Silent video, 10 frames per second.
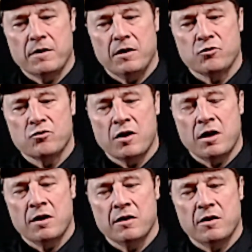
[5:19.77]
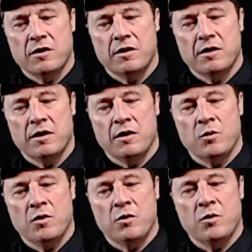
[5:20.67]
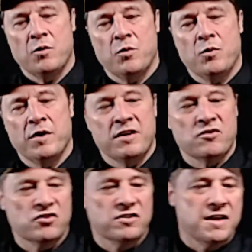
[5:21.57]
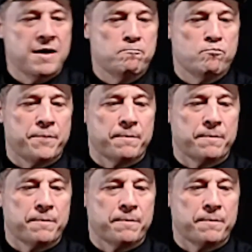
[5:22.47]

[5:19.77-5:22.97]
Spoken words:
I'll draw a 1 inch step